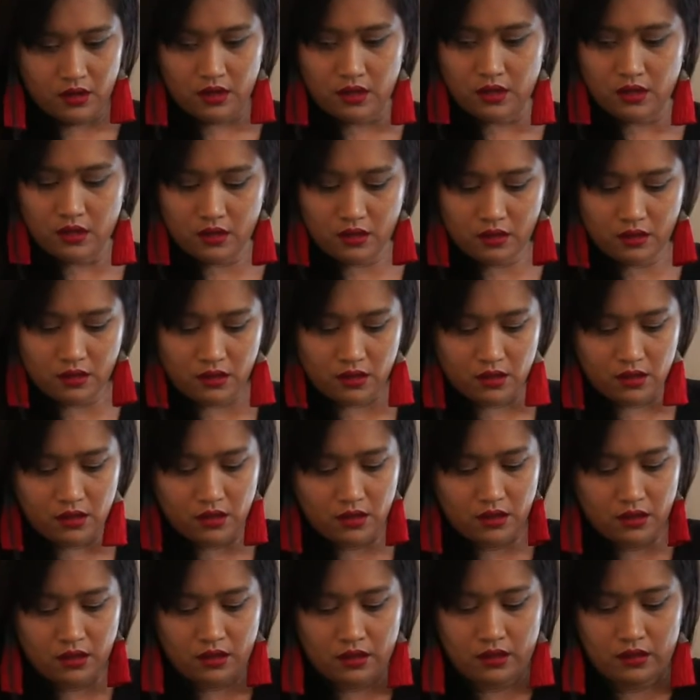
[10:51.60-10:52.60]
And
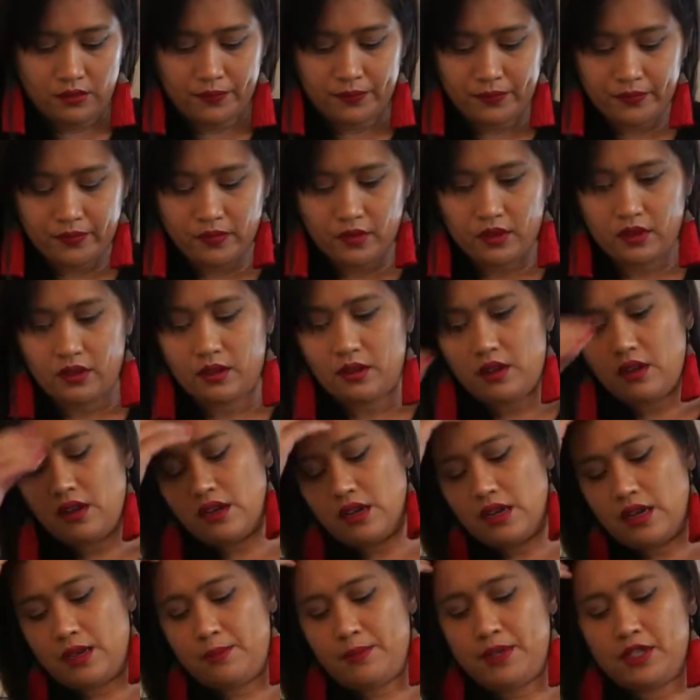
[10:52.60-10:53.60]
then
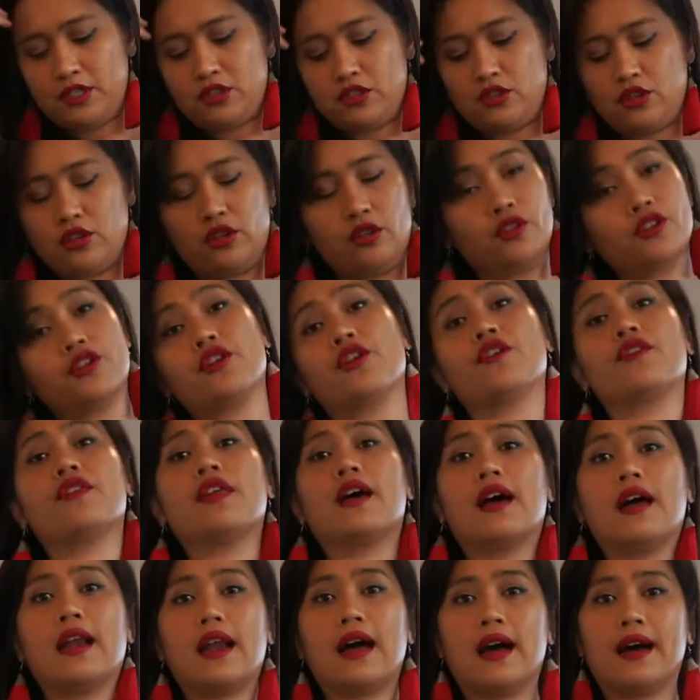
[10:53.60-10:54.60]
I mentioned earlier
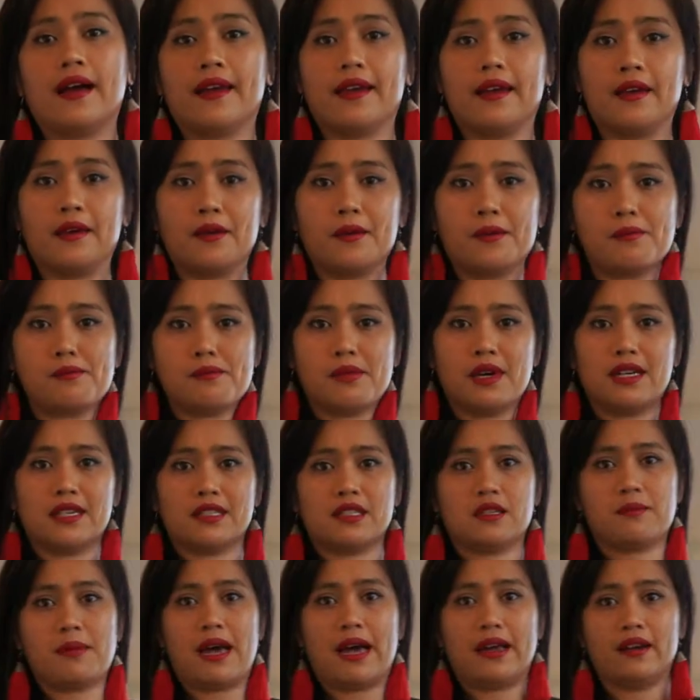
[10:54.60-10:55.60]
that I am
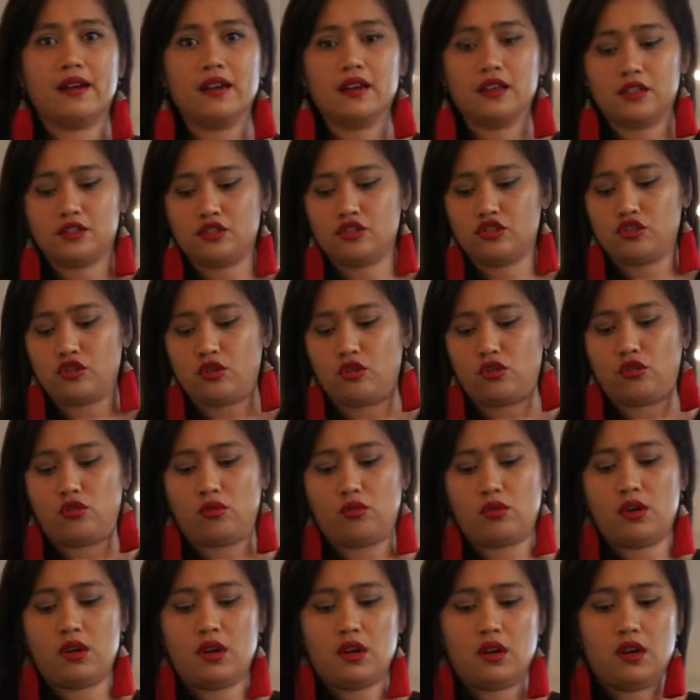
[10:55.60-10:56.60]
asthmatic,
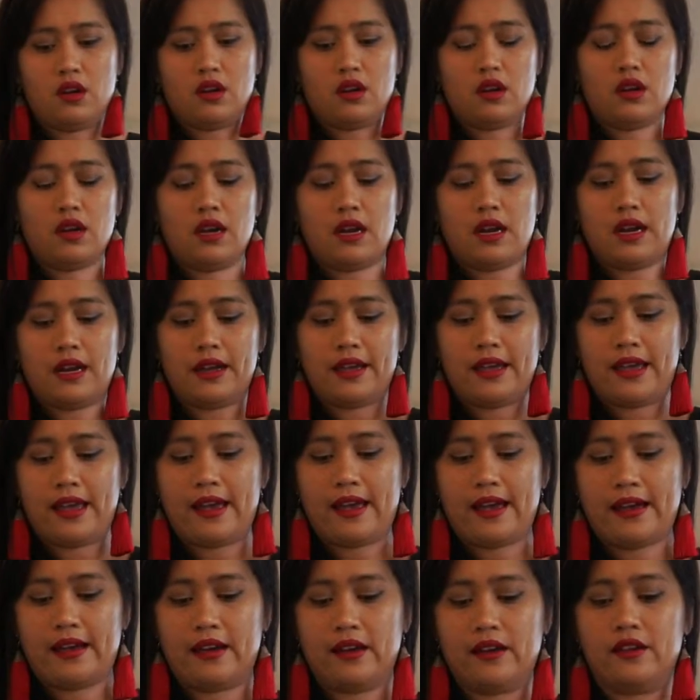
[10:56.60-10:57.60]
so I
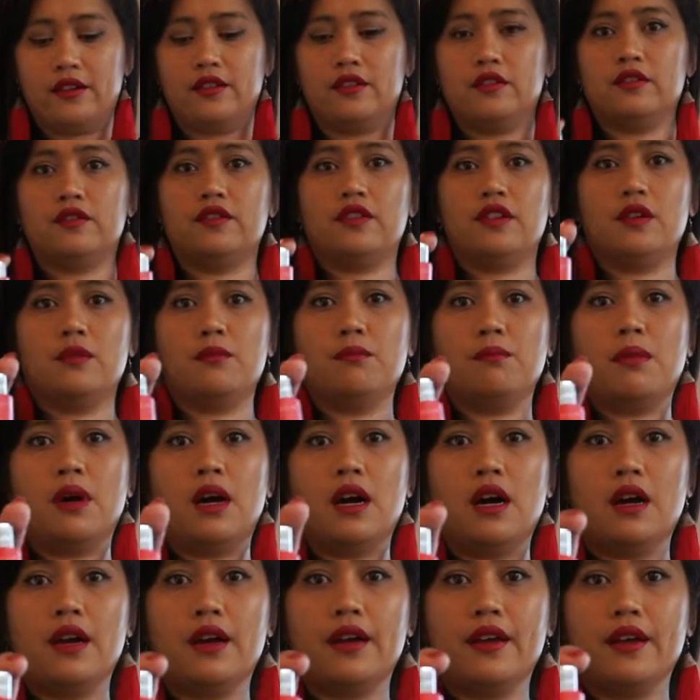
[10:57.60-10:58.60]
have
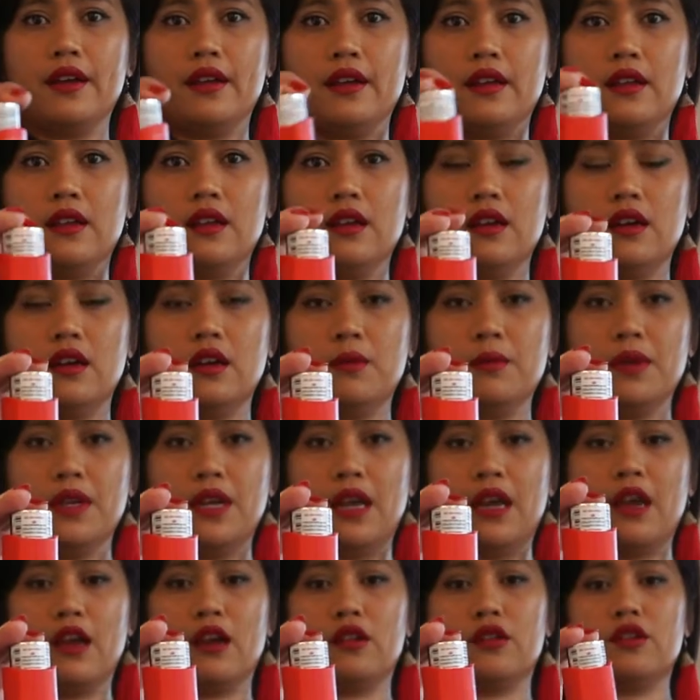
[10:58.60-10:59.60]
my
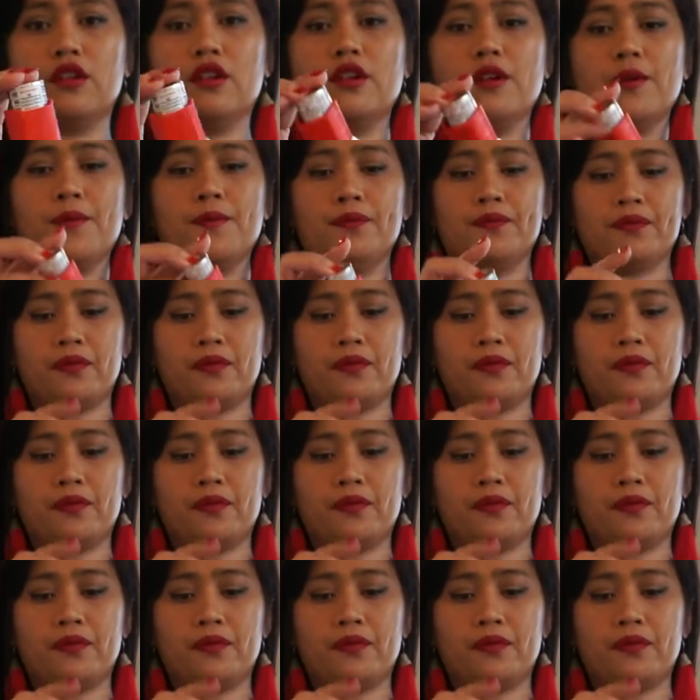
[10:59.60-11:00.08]
inhaler,